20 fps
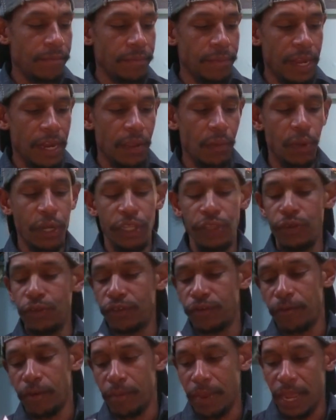that I want to
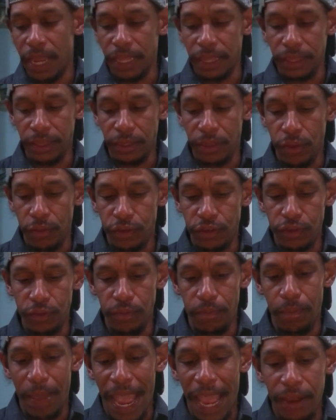use for my go-to
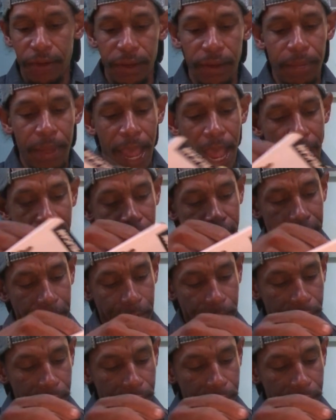battery pack.